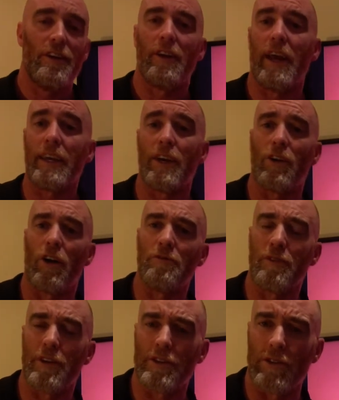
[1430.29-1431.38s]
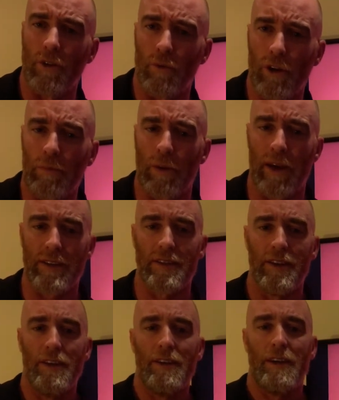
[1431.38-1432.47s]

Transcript: lacking confidence in the workplace.